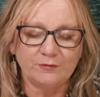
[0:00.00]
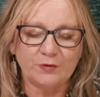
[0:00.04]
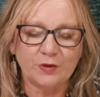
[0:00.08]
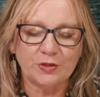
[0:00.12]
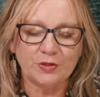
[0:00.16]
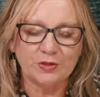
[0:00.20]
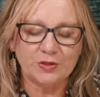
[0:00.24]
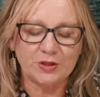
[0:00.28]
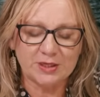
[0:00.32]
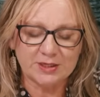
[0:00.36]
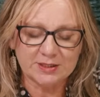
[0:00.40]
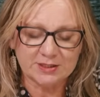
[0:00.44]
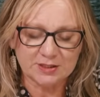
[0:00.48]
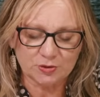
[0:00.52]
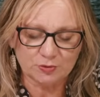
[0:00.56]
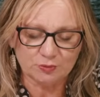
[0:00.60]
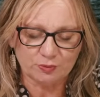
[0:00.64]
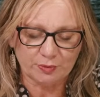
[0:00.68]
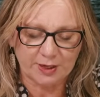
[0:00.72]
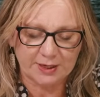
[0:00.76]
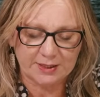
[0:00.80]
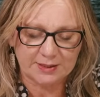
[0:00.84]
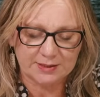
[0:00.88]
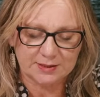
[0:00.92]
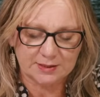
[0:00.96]
For this
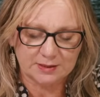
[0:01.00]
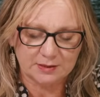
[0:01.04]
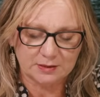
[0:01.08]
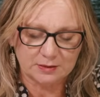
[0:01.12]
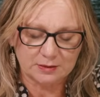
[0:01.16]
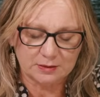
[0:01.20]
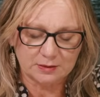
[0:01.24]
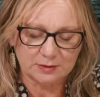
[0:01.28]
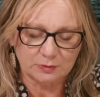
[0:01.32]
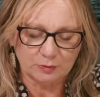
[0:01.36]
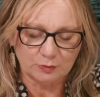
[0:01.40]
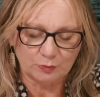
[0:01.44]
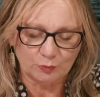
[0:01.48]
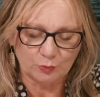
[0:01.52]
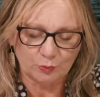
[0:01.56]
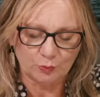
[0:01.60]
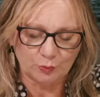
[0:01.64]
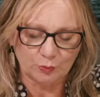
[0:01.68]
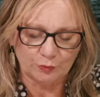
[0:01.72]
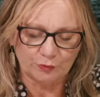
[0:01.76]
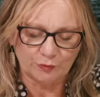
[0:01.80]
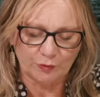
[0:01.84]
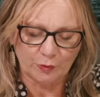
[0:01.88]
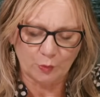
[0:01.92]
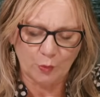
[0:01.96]
reason,
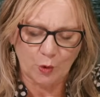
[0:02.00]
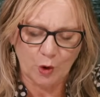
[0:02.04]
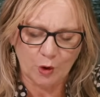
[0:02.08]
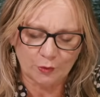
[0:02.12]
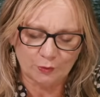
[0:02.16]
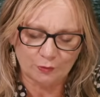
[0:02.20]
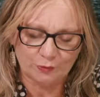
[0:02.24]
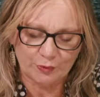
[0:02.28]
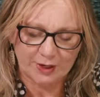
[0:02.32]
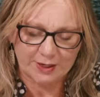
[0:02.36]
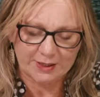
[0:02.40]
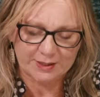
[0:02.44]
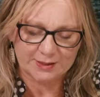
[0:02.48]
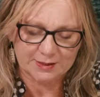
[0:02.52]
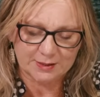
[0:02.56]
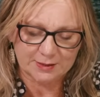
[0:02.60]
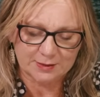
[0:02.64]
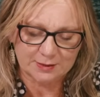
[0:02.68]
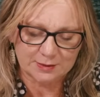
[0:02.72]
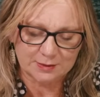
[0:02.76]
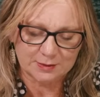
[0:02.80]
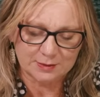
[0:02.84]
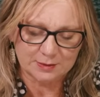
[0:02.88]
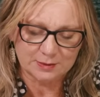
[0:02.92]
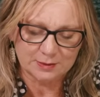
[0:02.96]
for what
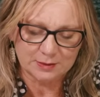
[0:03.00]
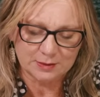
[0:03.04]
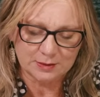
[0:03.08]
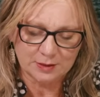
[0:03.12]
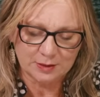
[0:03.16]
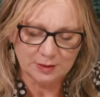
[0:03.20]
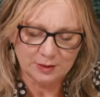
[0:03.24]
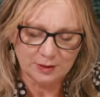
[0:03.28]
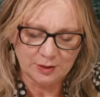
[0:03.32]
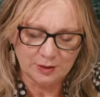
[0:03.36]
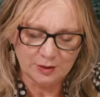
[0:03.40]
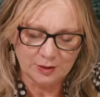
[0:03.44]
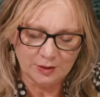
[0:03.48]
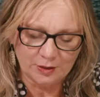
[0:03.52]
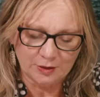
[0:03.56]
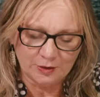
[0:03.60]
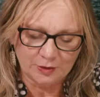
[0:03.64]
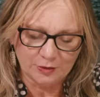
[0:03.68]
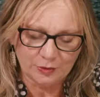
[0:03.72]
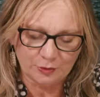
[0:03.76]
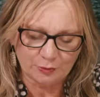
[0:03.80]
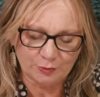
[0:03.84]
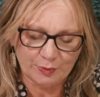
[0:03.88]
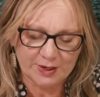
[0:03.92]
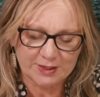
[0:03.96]
reason?
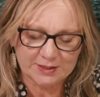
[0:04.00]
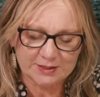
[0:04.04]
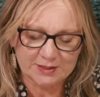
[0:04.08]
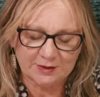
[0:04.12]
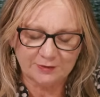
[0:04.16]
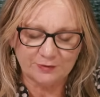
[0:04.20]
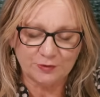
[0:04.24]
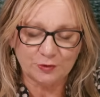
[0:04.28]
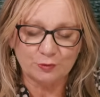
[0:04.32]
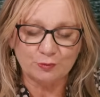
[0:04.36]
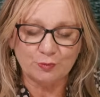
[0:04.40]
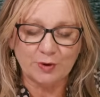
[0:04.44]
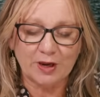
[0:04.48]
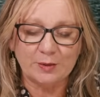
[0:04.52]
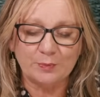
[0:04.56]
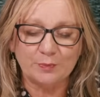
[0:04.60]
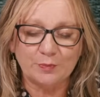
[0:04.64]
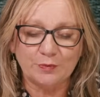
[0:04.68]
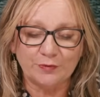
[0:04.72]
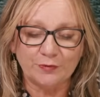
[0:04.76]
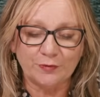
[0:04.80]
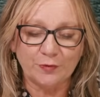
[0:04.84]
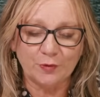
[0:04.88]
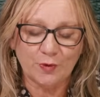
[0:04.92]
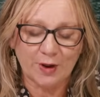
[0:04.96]
The reason, if you read
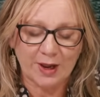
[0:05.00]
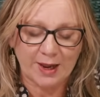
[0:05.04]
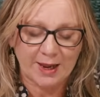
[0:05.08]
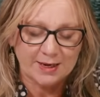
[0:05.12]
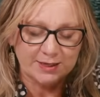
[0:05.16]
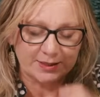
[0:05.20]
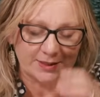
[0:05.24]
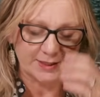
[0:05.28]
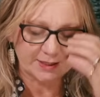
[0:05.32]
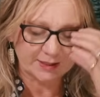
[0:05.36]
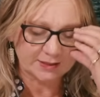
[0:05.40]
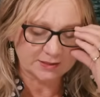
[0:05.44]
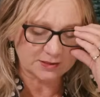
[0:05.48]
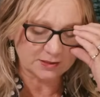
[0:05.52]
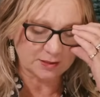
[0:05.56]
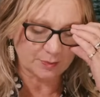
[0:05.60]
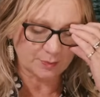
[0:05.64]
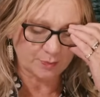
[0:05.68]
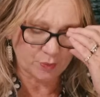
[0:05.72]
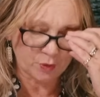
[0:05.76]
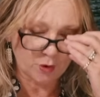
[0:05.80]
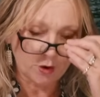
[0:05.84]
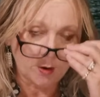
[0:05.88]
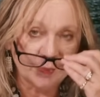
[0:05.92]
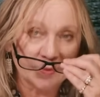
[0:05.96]
beforehand, it's the
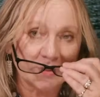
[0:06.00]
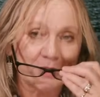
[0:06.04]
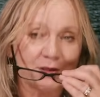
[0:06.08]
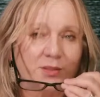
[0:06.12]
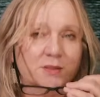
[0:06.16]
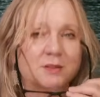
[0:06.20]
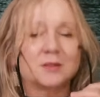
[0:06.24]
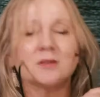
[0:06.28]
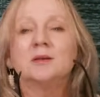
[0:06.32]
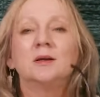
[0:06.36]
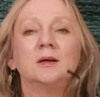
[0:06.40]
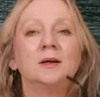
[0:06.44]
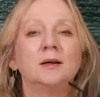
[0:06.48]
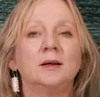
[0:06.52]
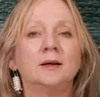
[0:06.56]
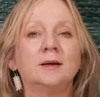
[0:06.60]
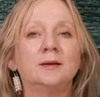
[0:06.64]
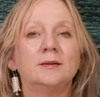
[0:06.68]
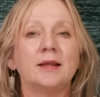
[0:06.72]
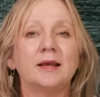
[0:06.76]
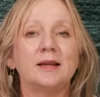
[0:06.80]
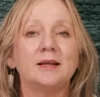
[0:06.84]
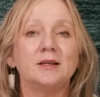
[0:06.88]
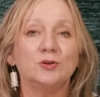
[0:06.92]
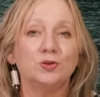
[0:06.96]
promise
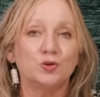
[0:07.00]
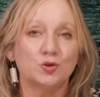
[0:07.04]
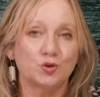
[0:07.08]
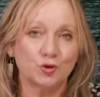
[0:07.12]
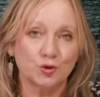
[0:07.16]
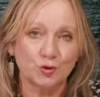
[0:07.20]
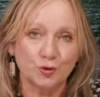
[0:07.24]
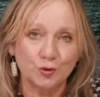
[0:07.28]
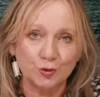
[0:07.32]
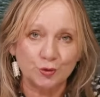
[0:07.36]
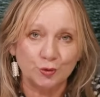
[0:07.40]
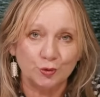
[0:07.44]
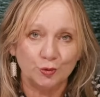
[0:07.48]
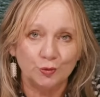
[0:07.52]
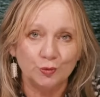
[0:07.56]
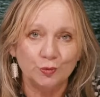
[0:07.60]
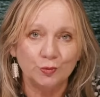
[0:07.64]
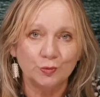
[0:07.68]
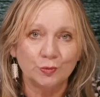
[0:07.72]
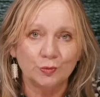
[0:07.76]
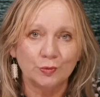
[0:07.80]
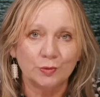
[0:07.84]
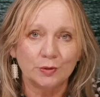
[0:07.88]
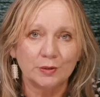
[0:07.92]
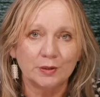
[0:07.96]
that is true.
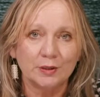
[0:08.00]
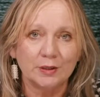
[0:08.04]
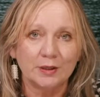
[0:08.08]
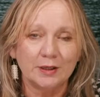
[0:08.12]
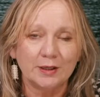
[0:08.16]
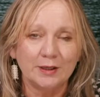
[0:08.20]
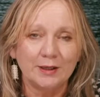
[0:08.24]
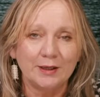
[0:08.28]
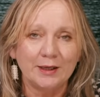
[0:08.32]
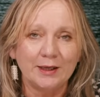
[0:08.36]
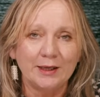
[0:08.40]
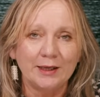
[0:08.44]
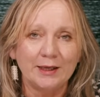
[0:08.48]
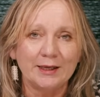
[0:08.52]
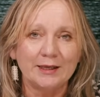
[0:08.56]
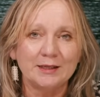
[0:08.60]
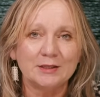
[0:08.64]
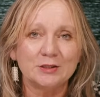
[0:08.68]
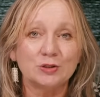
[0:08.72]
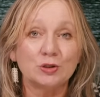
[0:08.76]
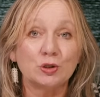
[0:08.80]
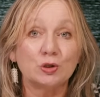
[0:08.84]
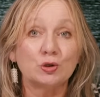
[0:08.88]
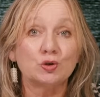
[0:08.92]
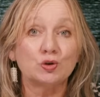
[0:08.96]

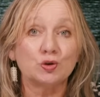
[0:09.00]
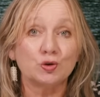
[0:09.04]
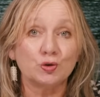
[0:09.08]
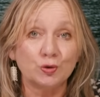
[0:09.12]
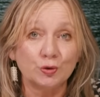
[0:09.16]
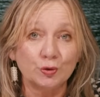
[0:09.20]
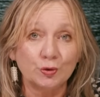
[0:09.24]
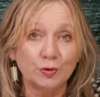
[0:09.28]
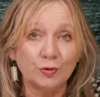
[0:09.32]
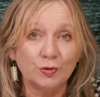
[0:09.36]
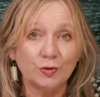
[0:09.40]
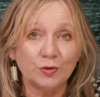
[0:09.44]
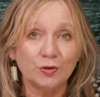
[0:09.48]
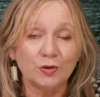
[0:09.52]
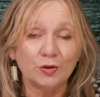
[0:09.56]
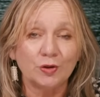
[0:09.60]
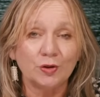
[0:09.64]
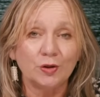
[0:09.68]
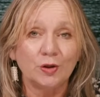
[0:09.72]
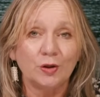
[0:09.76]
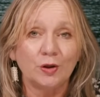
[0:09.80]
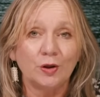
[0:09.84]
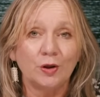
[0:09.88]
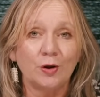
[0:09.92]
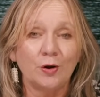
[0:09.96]
It's the truth
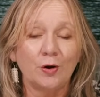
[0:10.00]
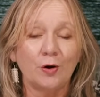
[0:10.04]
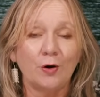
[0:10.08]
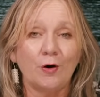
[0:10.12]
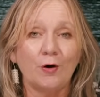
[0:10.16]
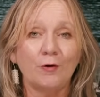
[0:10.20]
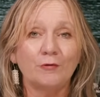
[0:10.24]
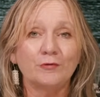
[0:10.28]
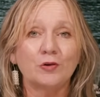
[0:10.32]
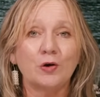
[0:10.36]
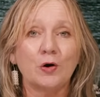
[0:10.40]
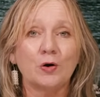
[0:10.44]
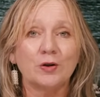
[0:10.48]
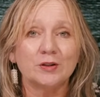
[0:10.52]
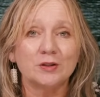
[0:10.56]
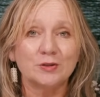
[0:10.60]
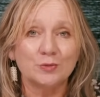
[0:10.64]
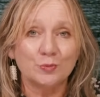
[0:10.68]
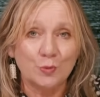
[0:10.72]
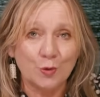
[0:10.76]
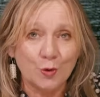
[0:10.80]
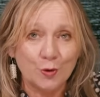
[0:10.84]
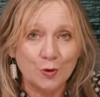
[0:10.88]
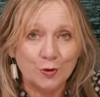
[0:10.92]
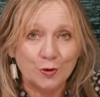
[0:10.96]
of
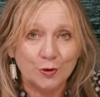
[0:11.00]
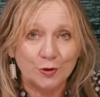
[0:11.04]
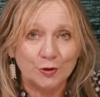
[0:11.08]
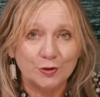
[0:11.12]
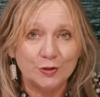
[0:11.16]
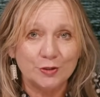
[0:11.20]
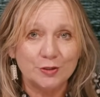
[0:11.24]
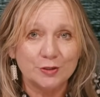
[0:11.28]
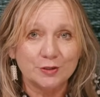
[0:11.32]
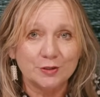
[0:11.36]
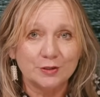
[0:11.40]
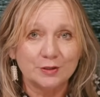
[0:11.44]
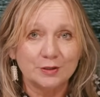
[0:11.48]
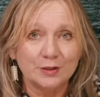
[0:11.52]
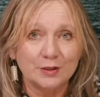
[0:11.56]
God's word.